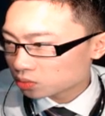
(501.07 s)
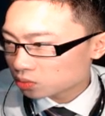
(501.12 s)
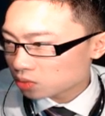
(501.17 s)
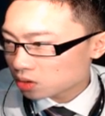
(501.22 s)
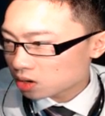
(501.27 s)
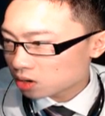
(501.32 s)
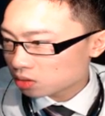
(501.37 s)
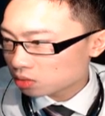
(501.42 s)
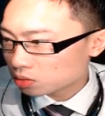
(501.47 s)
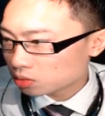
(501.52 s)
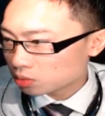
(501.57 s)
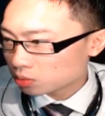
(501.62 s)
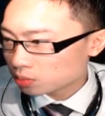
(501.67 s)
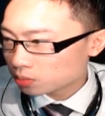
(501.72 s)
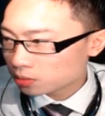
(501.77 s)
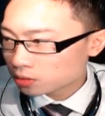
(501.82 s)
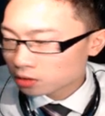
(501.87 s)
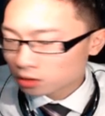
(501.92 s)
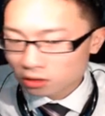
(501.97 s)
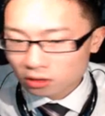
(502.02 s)
while loop.
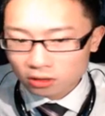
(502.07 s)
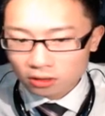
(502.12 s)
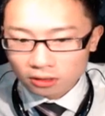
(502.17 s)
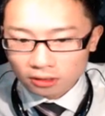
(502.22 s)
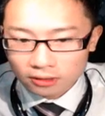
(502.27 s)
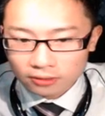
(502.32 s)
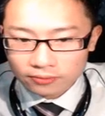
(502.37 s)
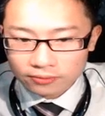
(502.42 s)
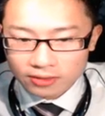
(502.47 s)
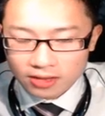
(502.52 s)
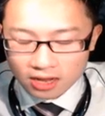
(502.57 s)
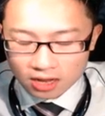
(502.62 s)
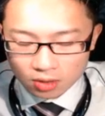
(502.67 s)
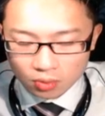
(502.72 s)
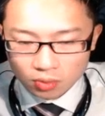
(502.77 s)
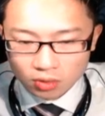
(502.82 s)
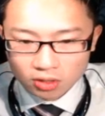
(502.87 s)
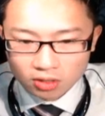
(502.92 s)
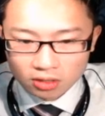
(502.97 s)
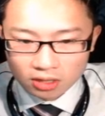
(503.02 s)
Now we're
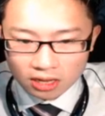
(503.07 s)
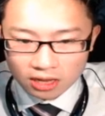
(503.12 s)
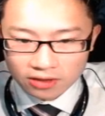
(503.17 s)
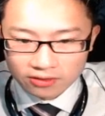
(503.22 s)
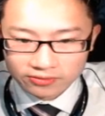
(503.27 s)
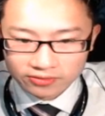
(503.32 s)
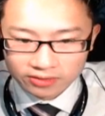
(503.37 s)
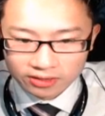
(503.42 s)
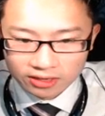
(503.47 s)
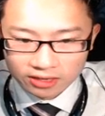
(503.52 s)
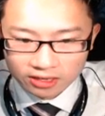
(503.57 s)
gonna have